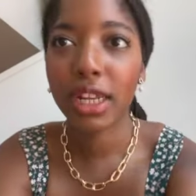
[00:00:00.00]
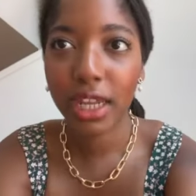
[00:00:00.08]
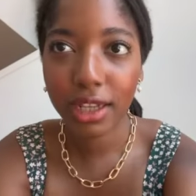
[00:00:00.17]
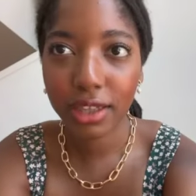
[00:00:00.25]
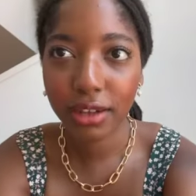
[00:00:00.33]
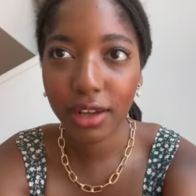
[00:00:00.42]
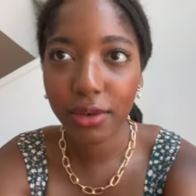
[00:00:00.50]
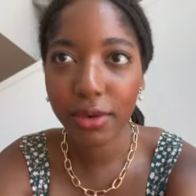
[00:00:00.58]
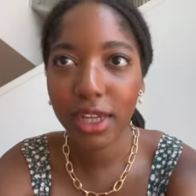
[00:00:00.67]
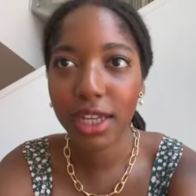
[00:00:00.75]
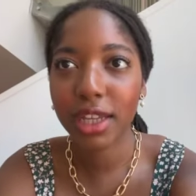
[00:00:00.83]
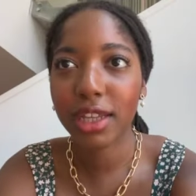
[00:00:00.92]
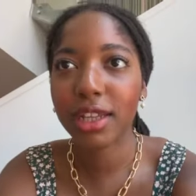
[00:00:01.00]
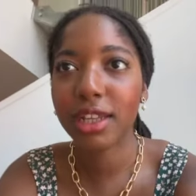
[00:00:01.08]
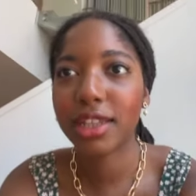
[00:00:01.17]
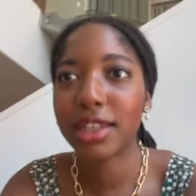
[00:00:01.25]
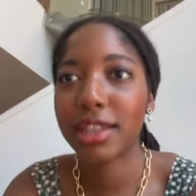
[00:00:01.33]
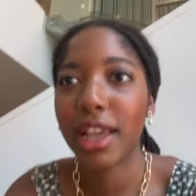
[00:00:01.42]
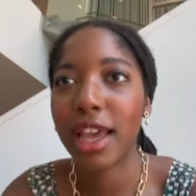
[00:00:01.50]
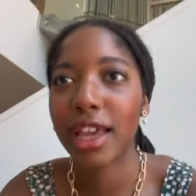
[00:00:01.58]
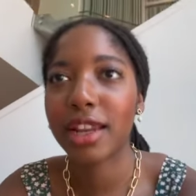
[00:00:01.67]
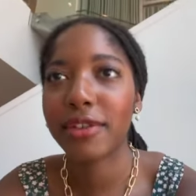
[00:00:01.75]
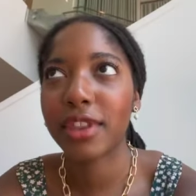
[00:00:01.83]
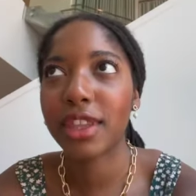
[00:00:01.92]
Okay, so now we're
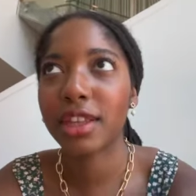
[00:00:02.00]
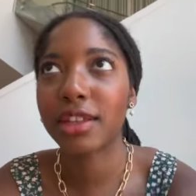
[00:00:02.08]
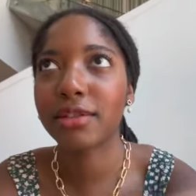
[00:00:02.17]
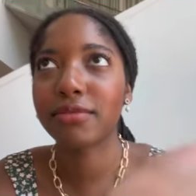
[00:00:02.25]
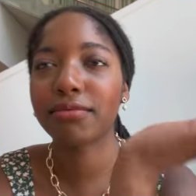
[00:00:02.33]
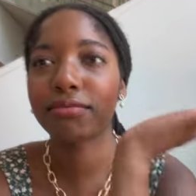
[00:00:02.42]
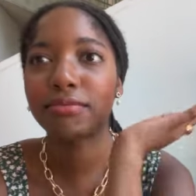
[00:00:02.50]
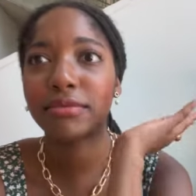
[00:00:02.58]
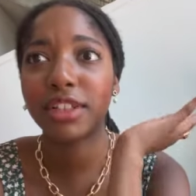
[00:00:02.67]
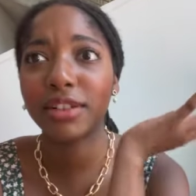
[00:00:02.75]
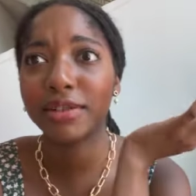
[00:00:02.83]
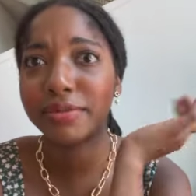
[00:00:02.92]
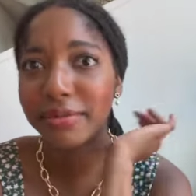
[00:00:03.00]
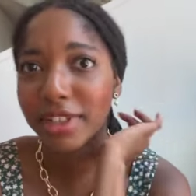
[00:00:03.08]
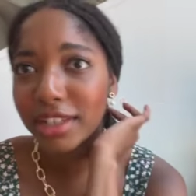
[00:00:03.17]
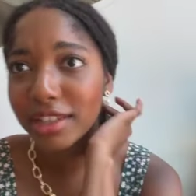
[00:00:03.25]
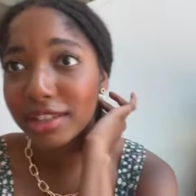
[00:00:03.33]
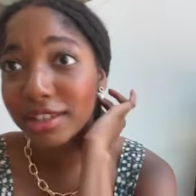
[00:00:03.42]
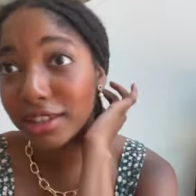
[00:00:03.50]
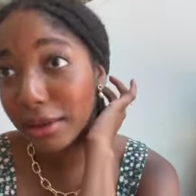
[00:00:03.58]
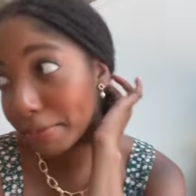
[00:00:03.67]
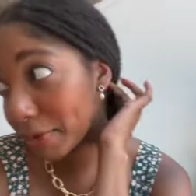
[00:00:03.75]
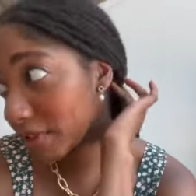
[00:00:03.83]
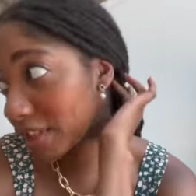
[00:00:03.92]
inside of the, I don't know,
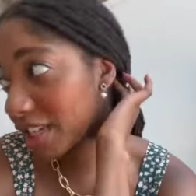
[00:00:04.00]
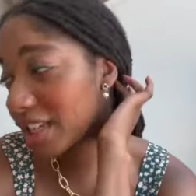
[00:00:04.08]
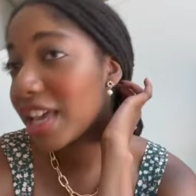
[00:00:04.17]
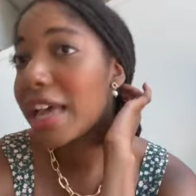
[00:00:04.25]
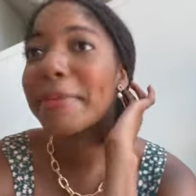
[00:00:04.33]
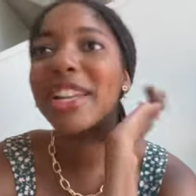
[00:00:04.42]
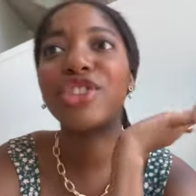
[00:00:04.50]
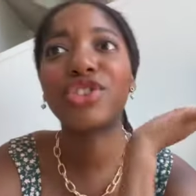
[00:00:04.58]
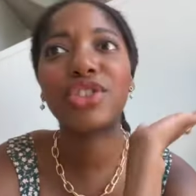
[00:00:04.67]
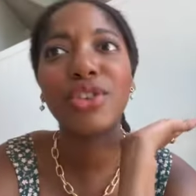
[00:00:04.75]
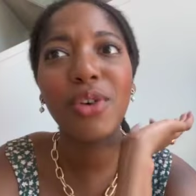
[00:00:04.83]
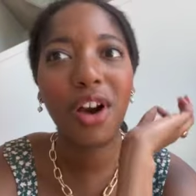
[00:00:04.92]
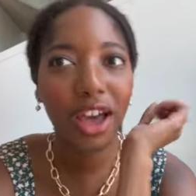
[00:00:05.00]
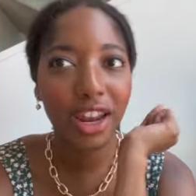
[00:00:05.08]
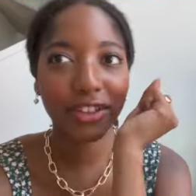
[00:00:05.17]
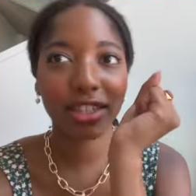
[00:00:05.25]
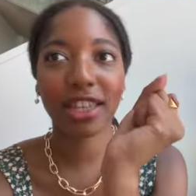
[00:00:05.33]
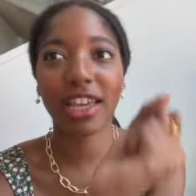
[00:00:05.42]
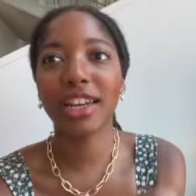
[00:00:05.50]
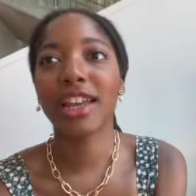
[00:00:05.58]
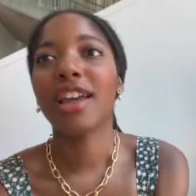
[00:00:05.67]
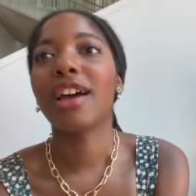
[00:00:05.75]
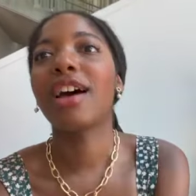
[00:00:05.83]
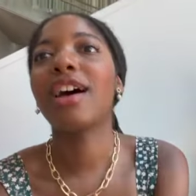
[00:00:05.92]
some building. It's so hot outside.
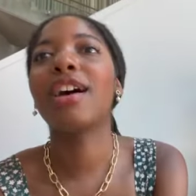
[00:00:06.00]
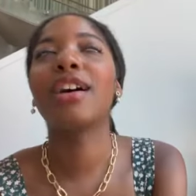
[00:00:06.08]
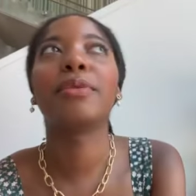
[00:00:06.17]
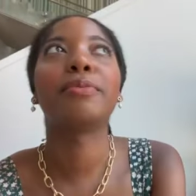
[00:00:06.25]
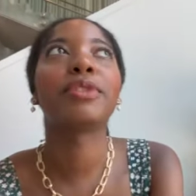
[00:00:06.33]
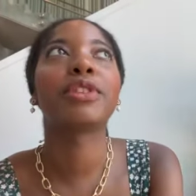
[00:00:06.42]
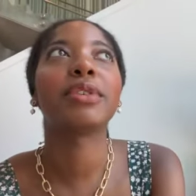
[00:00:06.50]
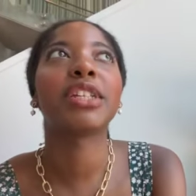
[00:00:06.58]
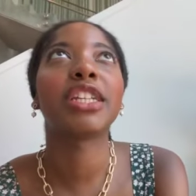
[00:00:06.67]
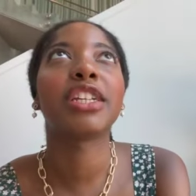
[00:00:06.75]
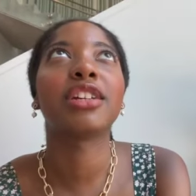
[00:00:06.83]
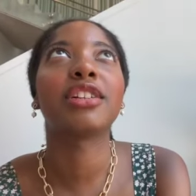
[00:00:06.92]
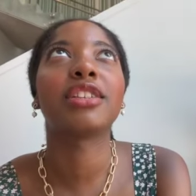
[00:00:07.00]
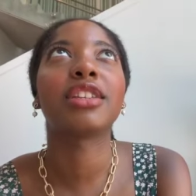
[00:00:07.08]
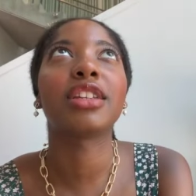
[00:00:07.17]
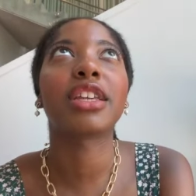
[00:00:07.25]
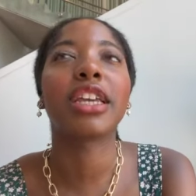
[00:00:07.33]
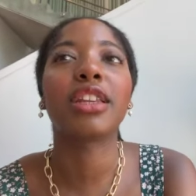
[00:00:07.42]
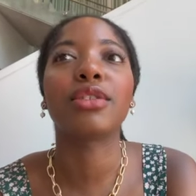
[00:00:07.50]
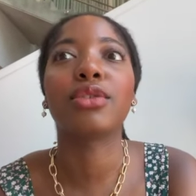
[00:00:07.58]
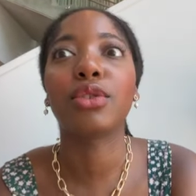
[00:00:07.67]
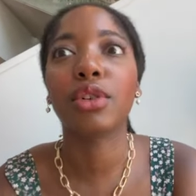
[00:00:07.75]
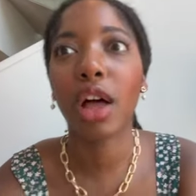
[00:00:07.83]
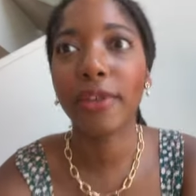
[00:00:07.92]
Um, so we're in here to kind of
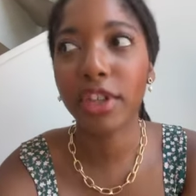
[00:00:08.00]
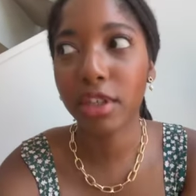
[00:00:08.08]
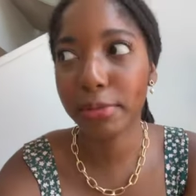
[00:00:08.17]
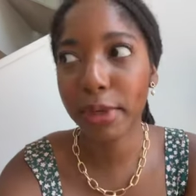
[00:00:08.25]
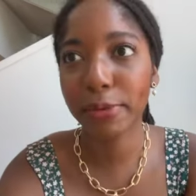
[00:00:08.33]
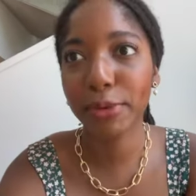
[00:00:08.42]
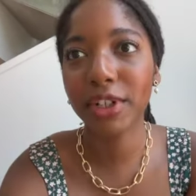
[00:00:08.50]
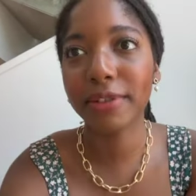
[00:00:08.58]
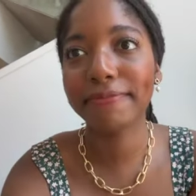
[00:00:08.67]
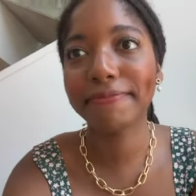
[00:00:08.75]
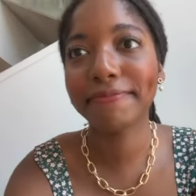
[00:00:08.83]
cool off just a bit more.